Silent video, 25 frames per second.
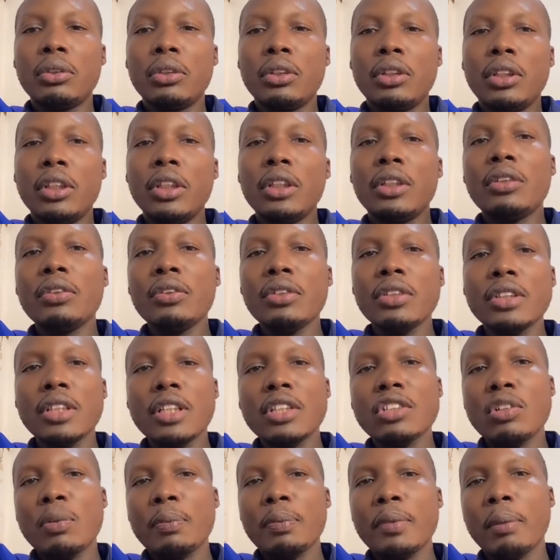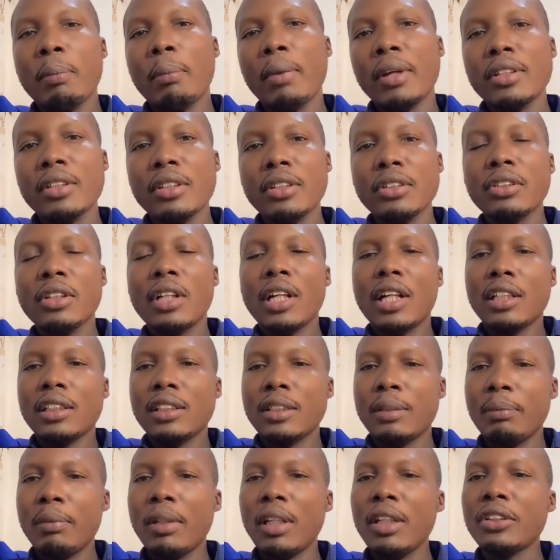It uses optimization and
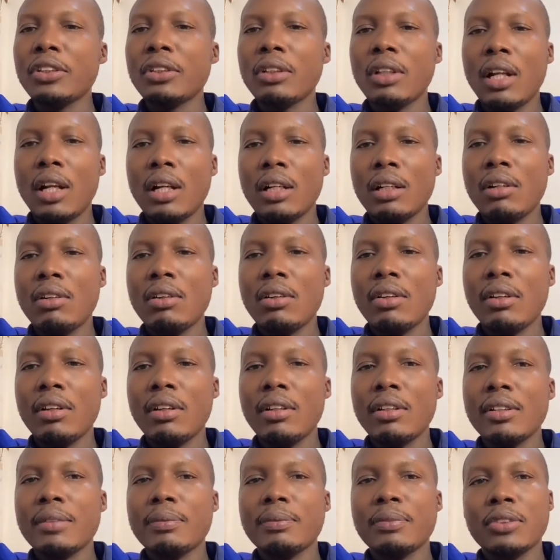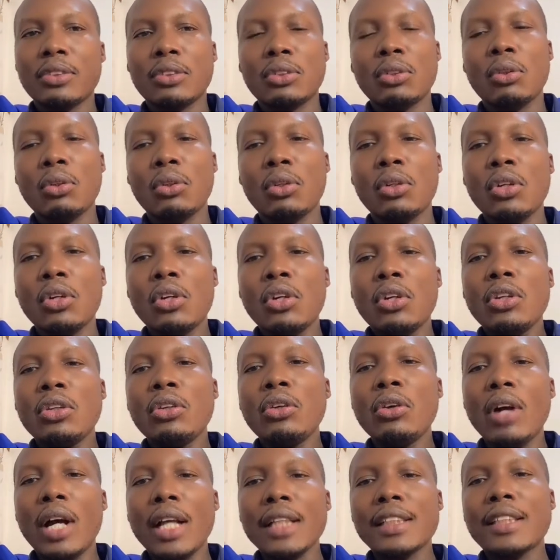simulation algorithms. So
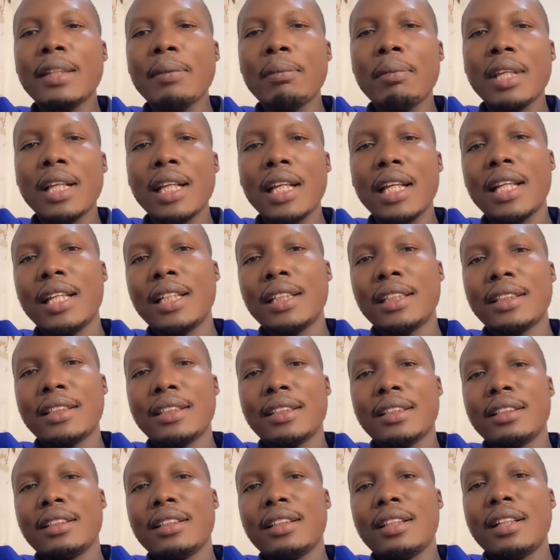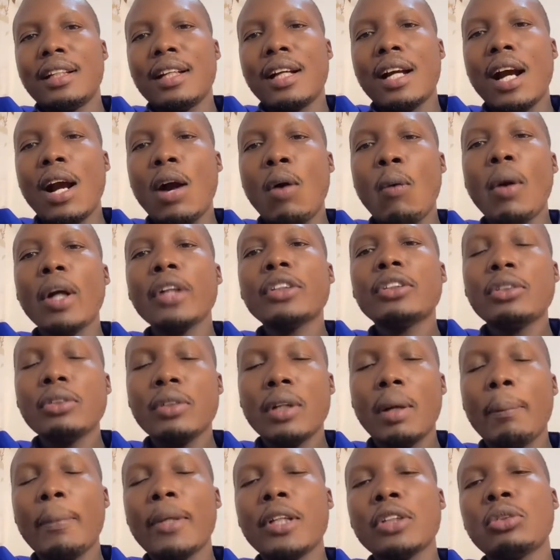you assimilate what
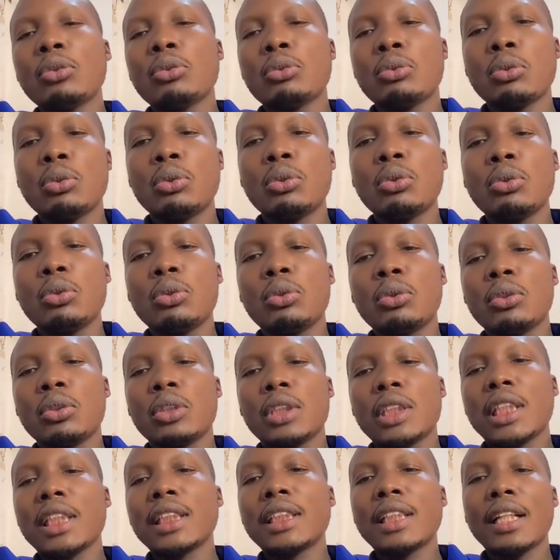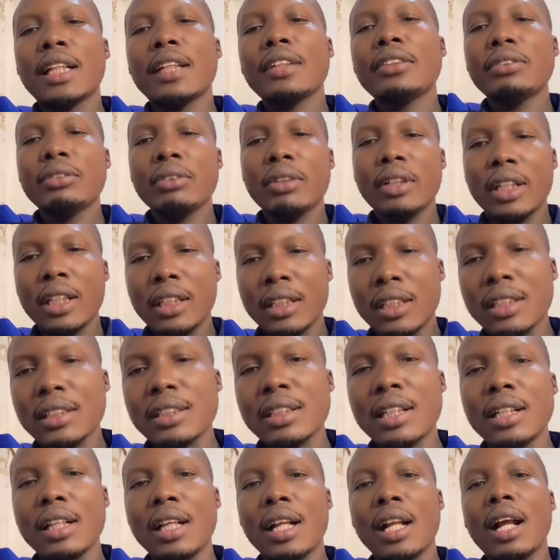you are meant to do such that you get a
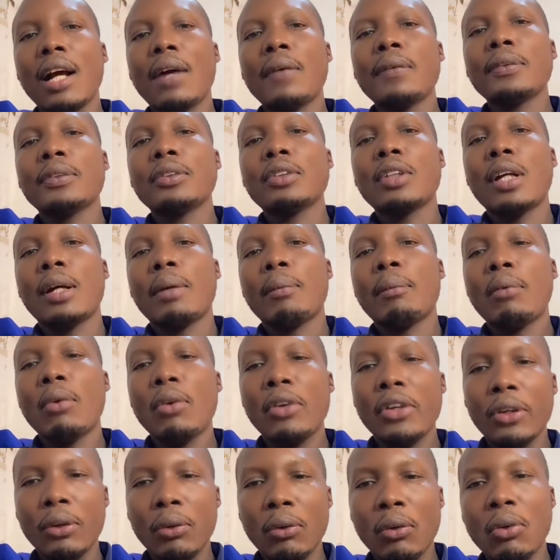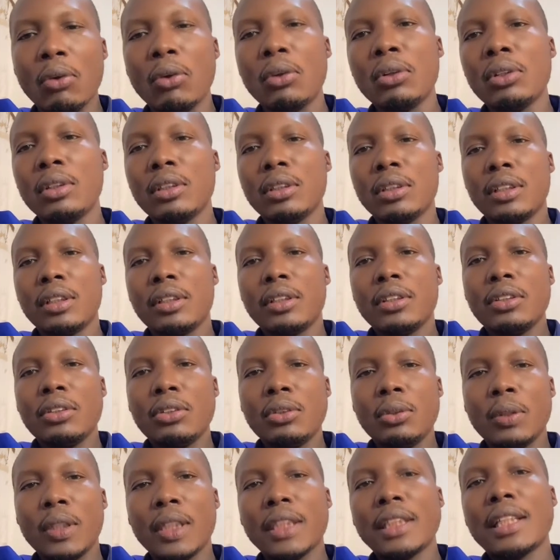certain outcome or your goal
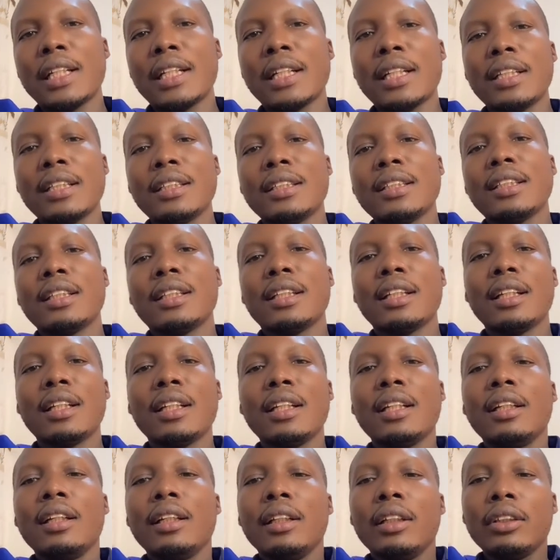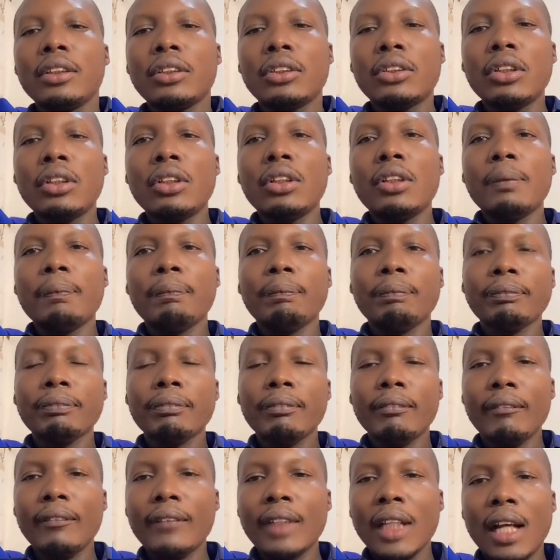you are targeting. So
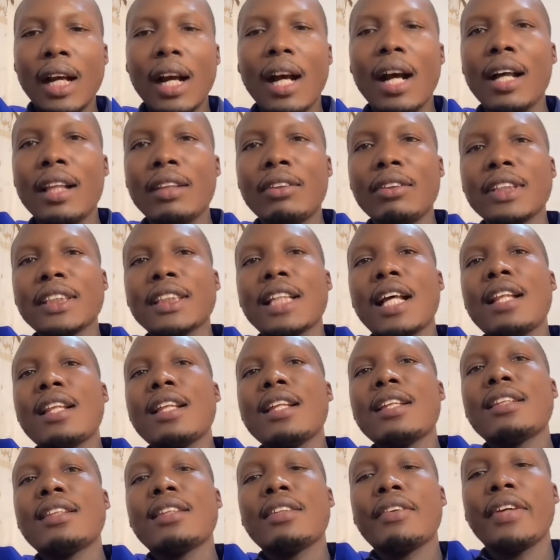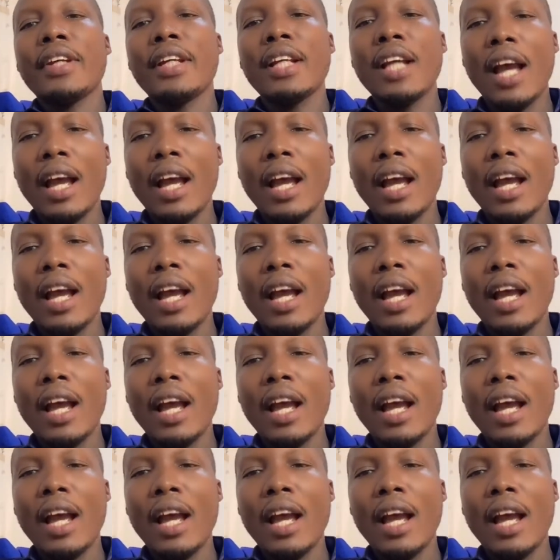those are the three.